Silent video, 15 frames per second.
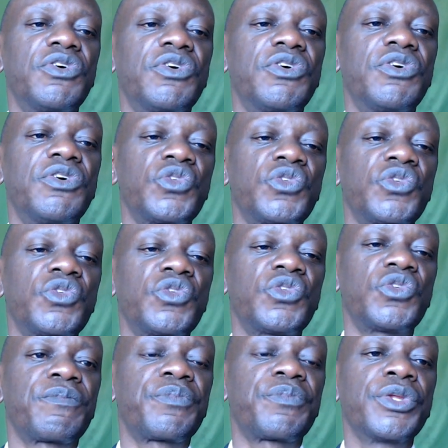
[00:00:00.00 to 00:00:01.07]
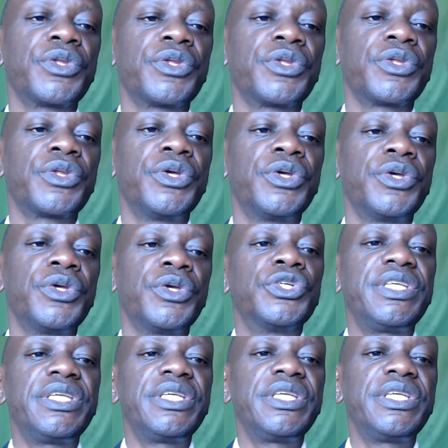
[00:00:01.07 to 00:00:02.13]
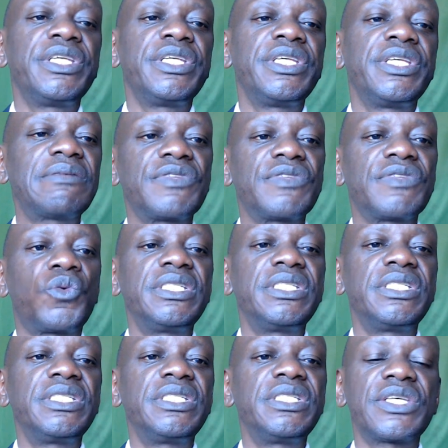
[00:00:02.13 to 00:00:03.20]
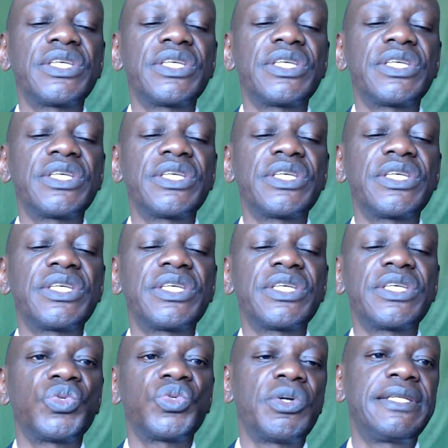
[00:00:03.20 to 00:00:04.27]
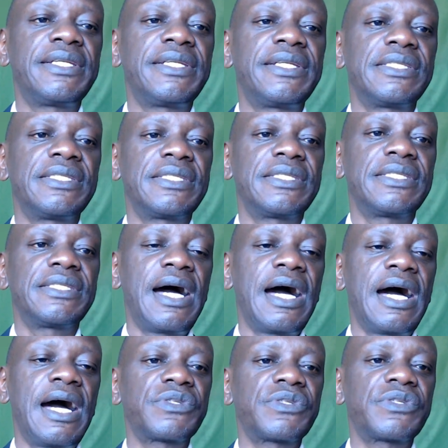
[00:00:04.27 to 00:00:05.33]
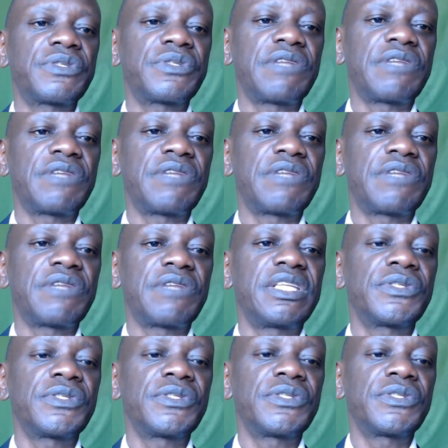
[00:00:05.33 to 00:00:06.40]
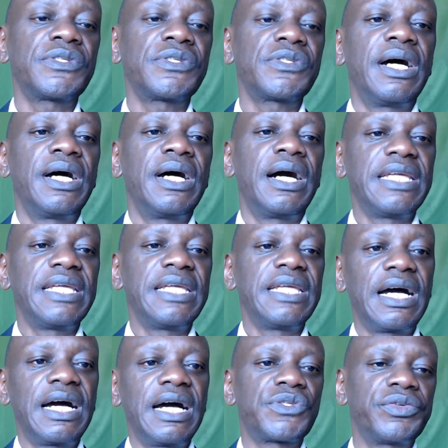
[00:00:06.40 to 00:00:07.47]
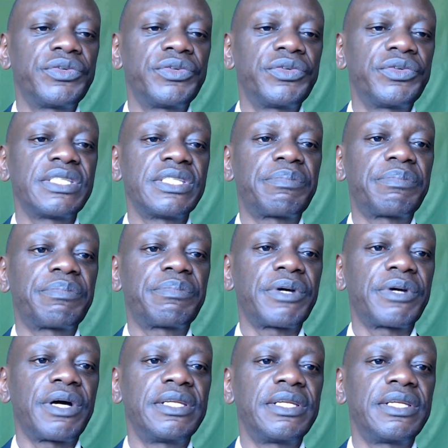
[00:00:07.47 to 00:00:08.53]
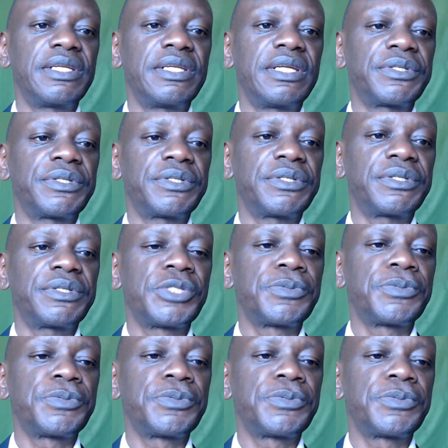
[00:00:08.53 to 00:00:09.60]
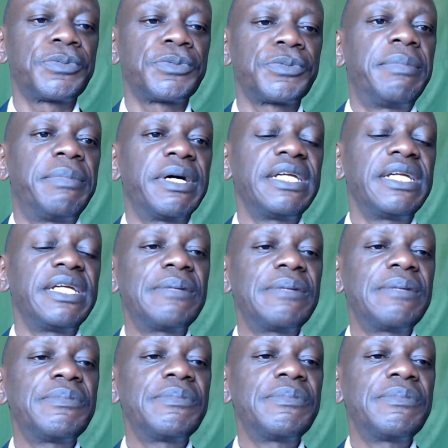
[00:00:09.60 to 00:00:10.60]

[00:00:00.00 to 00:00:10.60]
So in terms of the quantity, we're just going to ensure that your plate is half fruits and vegetables, and the other half is whole grain and proteins. But in terms of